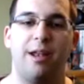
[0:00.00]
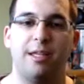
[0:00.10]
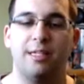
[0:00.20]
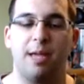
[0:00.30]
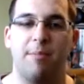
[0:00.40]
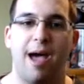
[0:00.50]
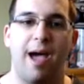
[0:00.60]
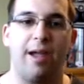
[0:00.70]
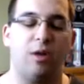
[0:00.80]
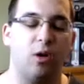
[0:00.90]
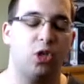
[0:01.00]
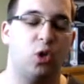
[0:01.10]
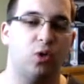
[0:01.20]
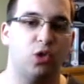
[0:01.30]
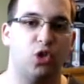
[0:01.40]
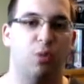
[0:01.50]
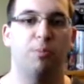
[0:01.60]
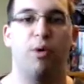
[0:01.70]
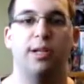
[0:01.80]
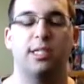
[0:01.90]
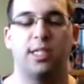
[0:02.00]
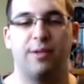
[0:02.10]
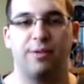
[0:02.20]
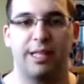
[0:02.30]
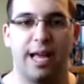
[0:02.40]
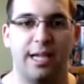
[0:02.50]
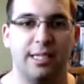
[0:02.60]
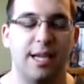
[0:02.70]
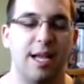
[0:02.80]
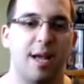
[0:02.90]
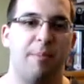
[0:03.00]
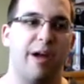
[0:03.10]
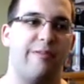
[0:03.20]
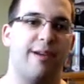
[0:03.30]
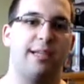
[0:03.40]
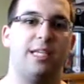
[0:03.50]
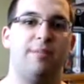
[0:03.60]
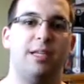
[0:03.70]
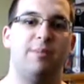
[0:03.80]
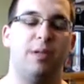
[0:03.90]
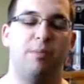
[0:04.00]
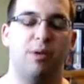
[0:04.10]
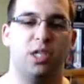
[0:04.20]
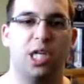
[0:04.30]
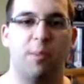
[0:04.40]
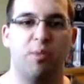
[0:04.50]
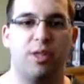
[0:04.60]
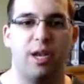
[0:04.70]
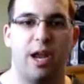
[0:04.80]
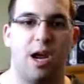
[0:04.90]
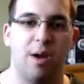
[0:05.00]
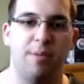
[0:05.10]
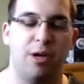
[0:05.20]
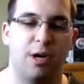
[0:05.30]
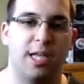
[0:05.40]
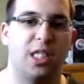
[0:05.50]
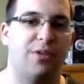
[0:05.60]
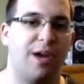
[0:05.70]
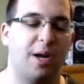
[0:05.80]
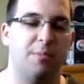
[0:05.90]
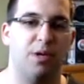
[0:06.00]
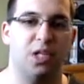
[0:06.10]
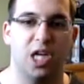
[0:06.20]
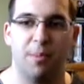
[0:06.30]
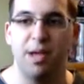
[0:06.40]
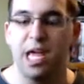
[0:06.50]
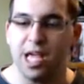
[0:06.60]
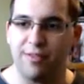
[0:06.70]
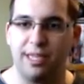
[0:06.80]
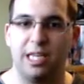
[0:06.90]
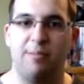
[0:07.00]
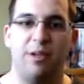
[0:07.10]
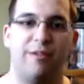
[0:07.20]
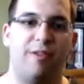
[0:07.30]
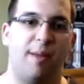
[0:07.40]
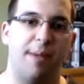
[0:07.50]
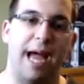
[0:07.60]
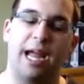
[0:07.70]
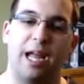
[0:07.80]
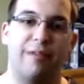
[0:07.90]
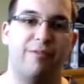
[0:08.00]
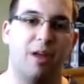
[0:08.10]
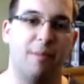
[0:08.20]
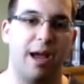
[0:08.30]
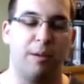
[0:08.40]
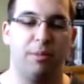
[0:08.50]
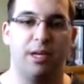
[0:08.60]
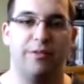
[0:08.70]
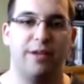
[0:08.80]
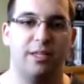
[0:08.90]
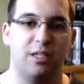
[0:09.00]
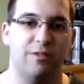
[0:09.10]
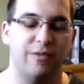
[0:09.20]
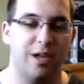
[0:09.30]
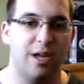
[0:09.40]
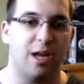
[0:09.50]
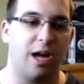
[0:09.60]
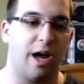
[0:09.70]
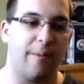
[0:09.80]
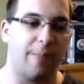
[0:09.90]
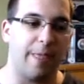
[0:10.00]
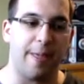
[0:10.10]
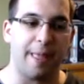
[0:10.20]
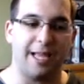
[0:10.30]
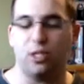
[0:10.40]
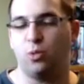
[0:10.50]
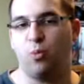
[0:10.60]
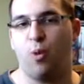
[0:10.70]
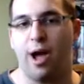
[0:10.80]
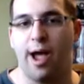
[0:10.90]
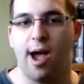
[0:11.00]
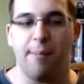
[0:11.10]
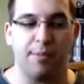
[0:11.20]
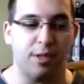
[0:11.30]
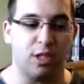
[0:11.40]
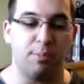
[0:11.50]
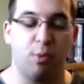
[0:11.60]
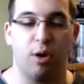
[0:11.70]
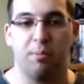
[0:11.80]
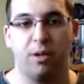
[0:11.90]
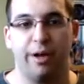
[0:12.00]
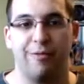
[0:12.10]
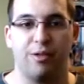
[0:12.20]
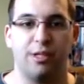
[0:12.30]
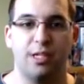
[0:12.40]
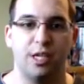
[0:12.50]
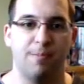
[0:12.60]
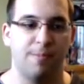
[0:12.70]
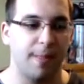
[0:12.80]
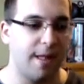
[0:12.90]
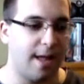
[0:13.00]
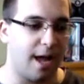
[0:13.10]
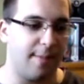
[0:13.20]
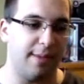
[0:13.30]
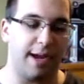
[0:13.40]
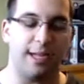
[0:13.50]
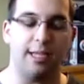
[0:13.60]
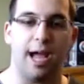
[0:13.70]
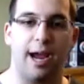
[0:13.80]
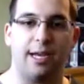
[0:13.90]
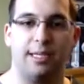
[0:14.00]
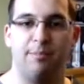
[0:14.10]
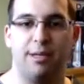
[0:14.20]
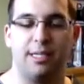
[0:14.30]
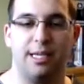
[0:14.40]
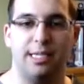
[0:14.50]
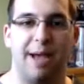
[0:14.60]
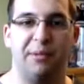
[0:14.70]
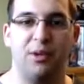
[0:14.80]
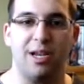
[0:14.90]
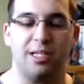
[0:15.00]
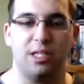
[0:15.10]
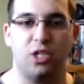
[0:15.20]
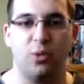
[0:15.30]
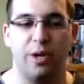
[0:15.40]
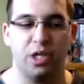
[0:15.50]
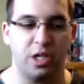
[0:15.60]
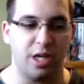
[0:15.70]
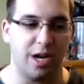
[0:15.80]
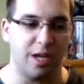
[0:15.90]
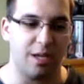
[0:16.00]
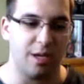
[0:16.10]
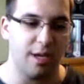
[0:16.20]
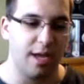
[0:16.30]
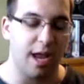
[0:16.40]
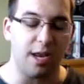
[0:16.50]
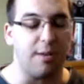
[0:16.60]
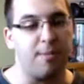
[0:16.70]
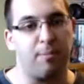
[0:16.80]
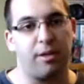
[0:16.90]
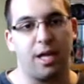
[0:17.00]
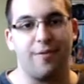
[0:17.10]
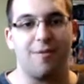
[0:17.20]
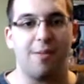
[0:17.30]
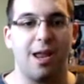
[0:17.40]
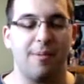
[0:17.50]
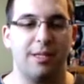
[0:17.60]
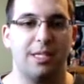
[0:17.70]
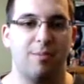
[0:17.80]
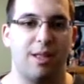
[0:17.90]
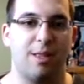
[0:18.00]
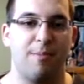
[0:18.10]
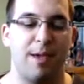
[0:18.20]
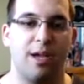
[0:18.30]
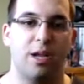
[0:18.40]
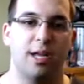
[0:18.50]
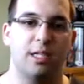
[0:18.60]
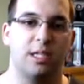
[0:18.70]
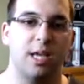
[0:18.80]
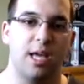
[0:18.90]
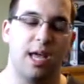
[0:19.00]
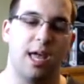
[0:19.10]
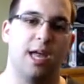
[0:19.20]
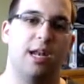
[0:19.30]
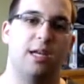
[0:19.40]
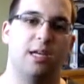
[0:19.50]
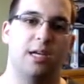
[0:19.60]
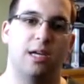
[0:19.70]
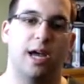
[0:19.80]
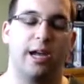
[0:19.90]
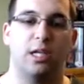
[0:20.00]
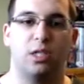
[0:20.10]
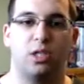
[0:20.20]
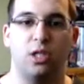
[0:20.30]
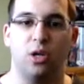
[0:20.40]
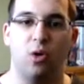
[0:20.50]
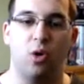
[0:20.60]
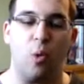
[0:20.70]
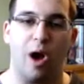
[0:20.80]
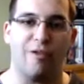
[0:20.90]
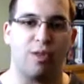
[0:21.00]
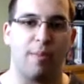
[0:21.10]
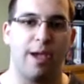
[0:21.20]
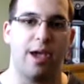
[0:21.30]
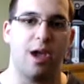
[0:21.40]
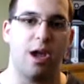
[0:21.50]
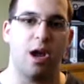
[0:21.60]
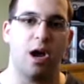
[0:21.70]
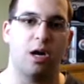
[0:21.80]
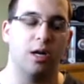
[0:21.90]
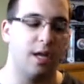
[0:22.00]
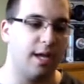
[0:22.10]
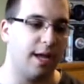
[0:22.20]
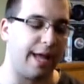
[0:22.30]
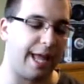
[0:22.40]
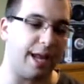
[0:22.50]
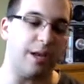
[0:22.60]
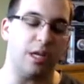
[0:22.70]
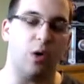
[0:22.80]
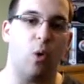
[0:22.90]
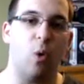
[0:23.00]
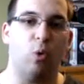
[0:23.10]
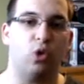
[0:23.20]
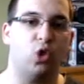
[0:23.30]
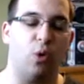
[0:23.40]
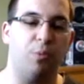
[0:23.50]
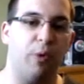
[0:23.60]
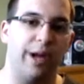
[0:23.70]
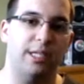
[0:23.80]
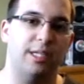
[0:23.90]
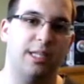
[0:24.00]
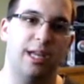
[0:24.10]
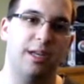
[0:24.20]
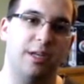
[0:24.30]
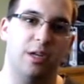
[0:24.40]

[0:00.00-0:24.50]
and stay back and control the choke points and stuff like that. But if my team needs me to push up with an AR and be aggressive, I can push up. If they need me to fall back, I can fall back and play defensive. And that's why I'm the support player for the team. I can basically adapt to any situation, any play from the enemy team that they make on us, and I can just go off with my AR and hold choke points, and then